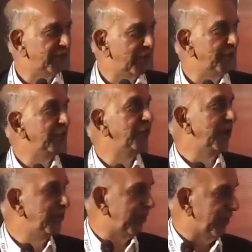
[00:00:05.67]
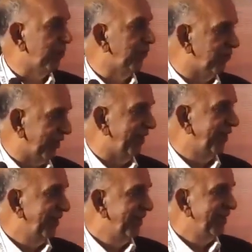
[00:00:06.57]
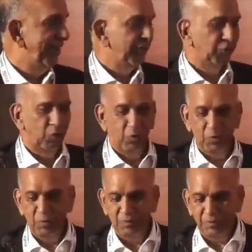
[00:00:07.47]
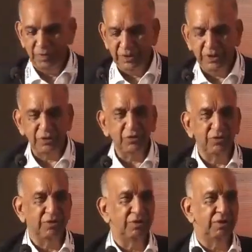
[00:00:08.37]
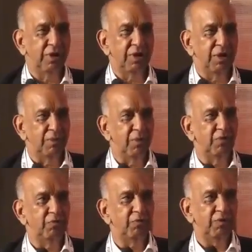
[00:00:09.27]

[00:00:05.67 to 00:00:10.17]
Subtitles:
Everybody's waiting for a cup of tea. So just a couple of